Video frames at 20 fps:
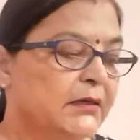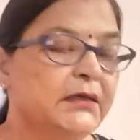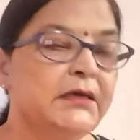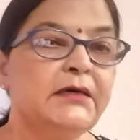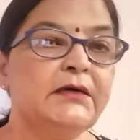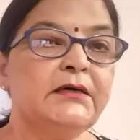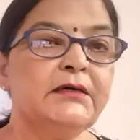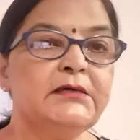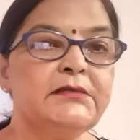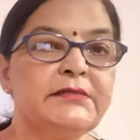
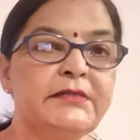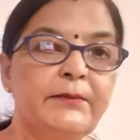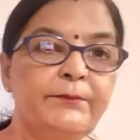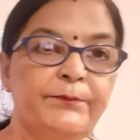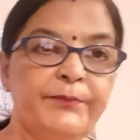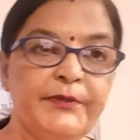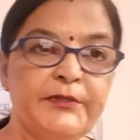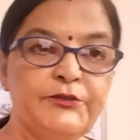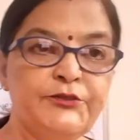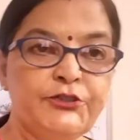Your
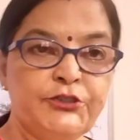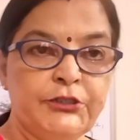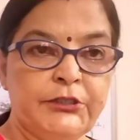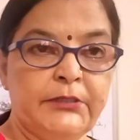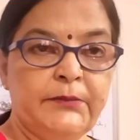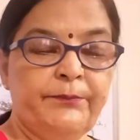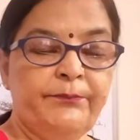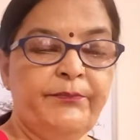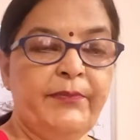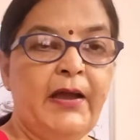simple
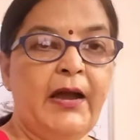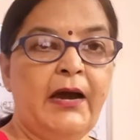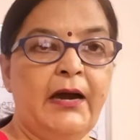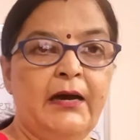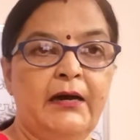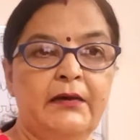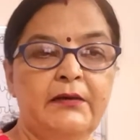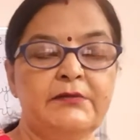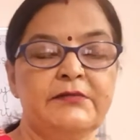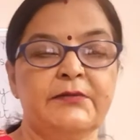sheep
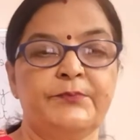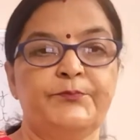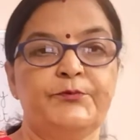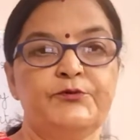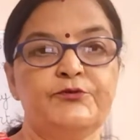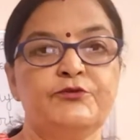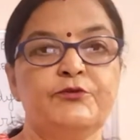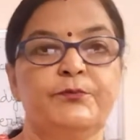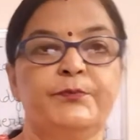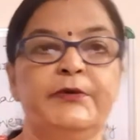are
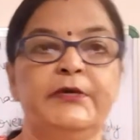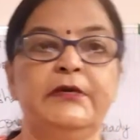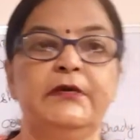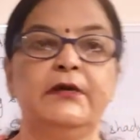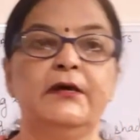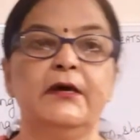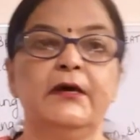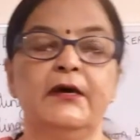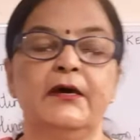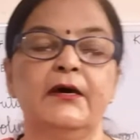supposed to
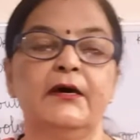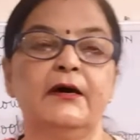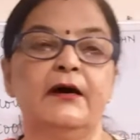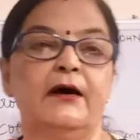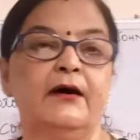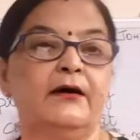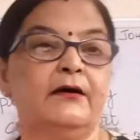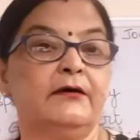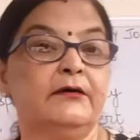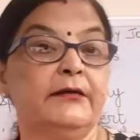be
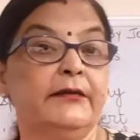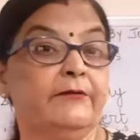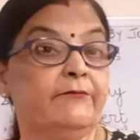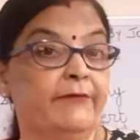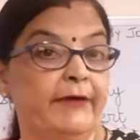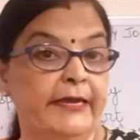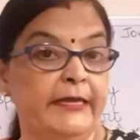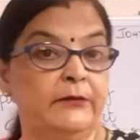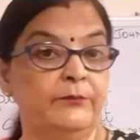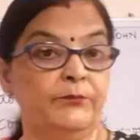uh,
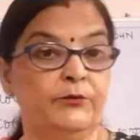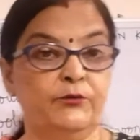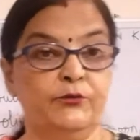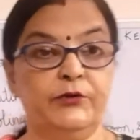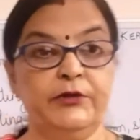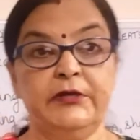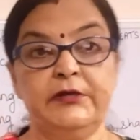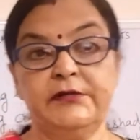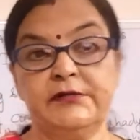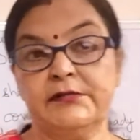divine
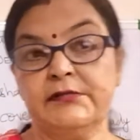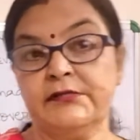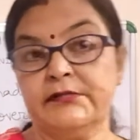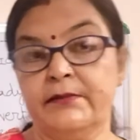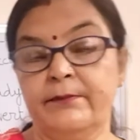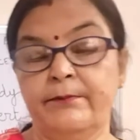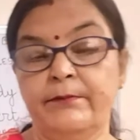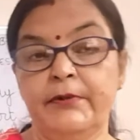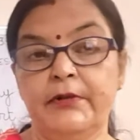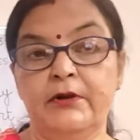beauty. It is a
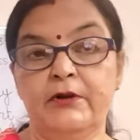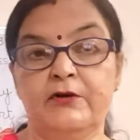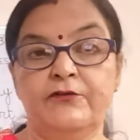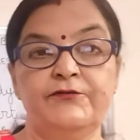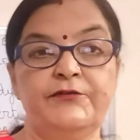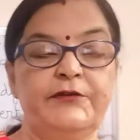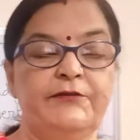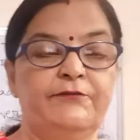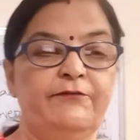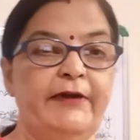symbol
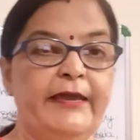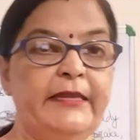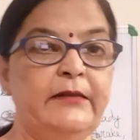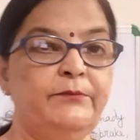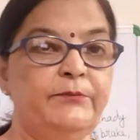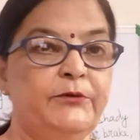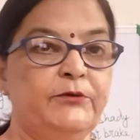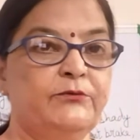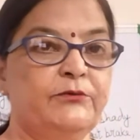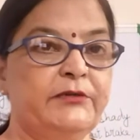of
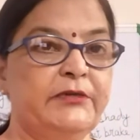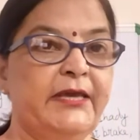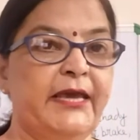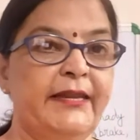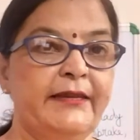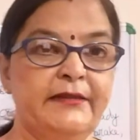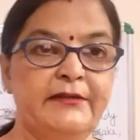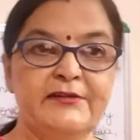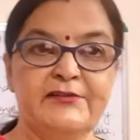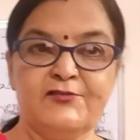divine beauty
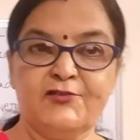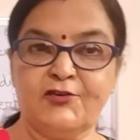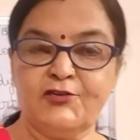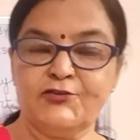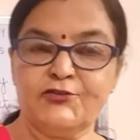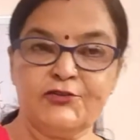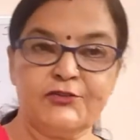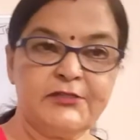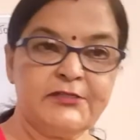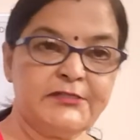and it is
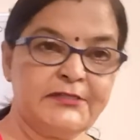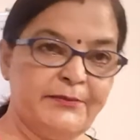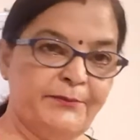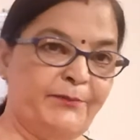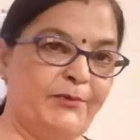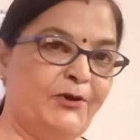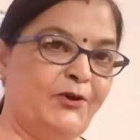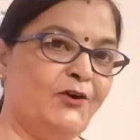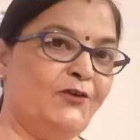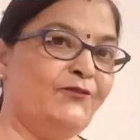also the
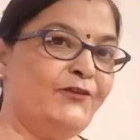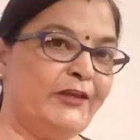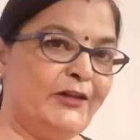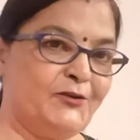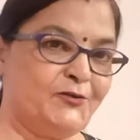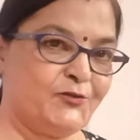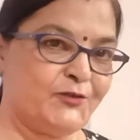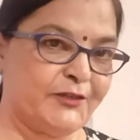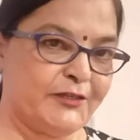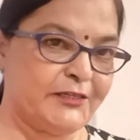symbol of
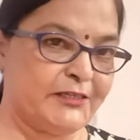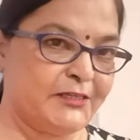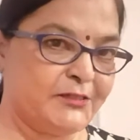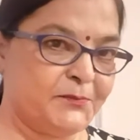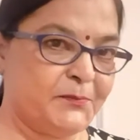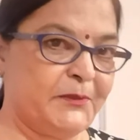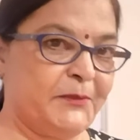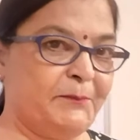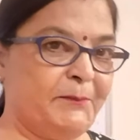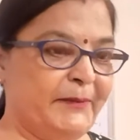
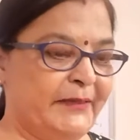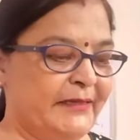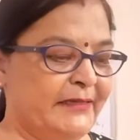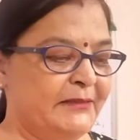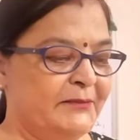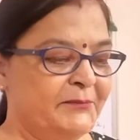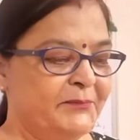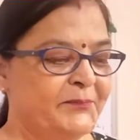innocent people.